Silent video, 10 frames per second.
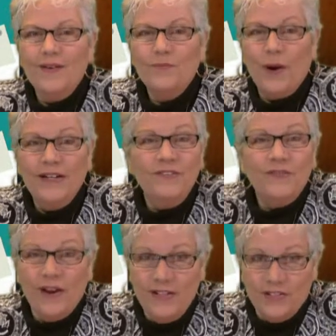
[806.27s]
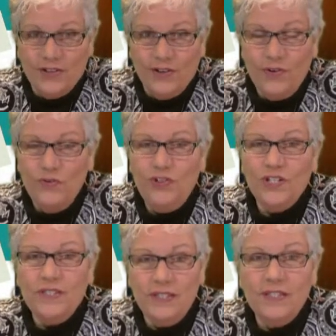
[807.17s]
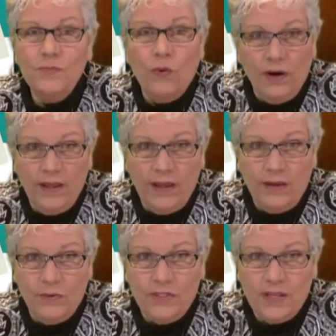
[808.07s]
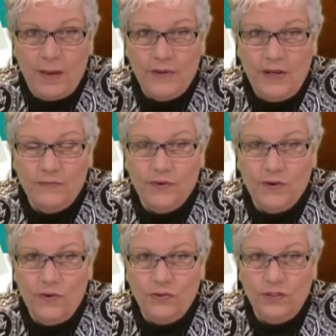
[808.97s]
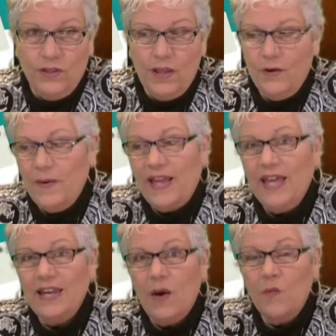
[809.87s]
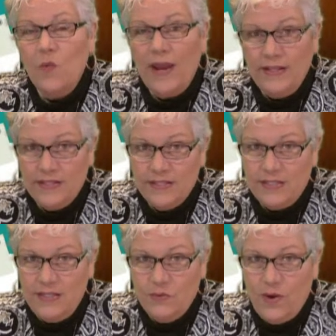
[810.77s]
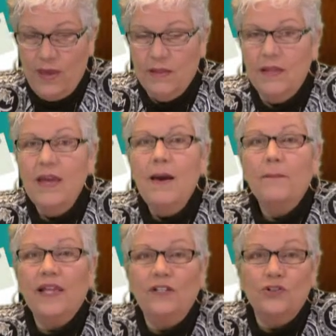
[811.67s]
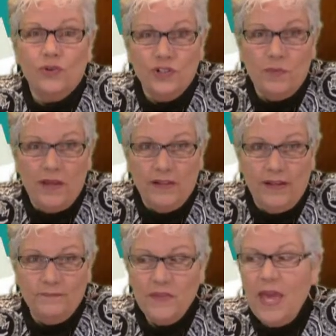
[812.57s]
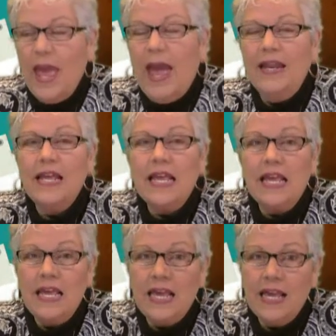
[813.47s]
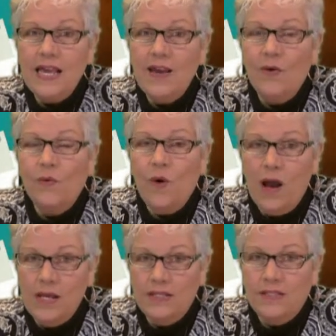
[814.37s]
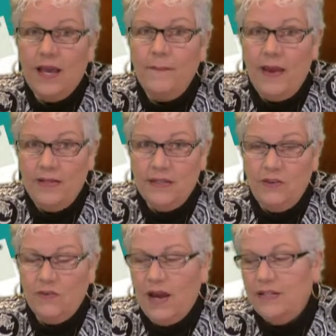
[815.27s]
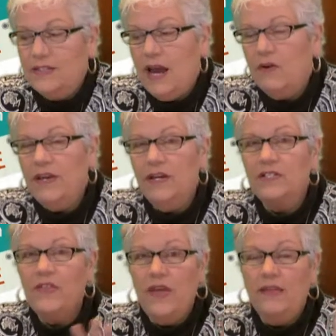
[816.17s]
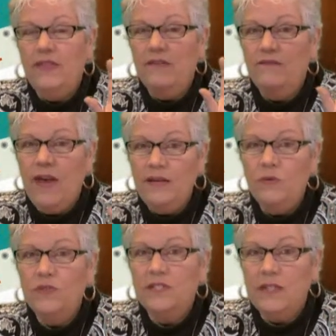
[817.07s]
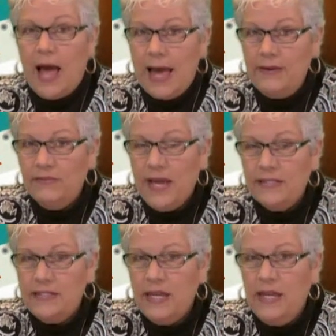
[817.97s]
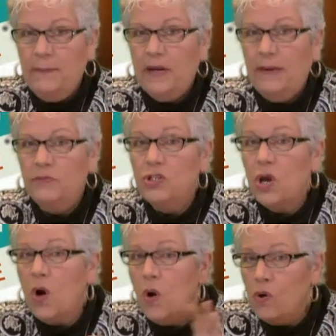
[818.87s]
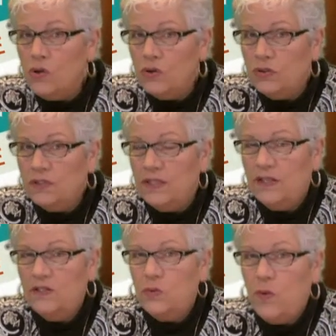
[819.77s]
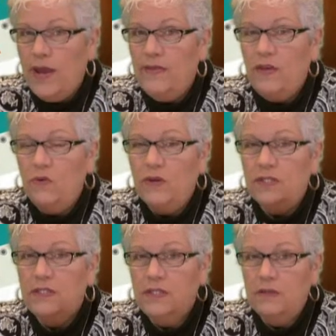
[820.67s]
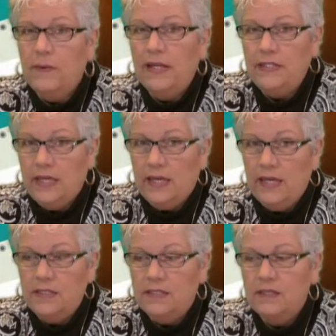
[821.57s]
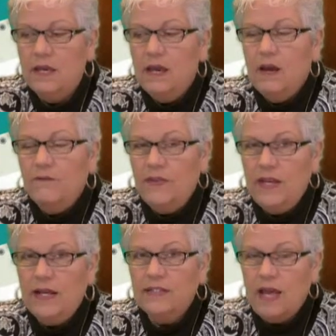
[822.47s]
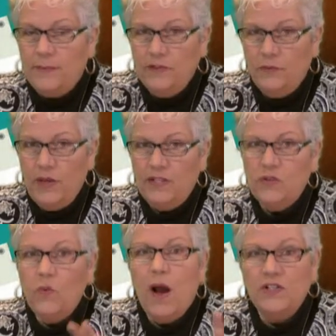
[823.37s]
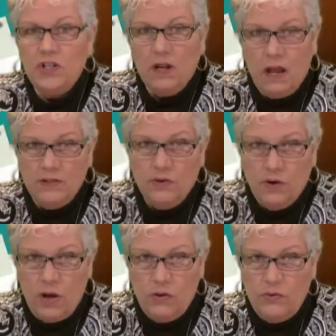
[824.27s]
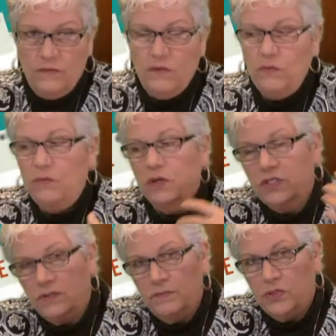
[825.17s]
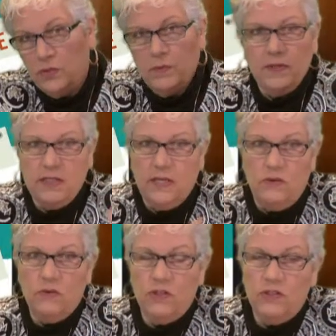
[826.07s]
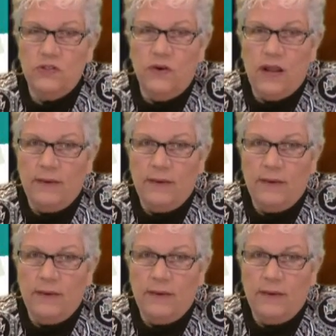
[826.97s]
Brendan Fraser, who just this morning was nominated for a Golden Globe. I cannot wait to see The Whale, played George Bailey. And he was amazing, you guys. Now, here's the thing. The event was live last night, but I'm told that there's a way that you can still buy tickets for the next couple of weeks to watch it on your own if you were super busy and you couldn't do it.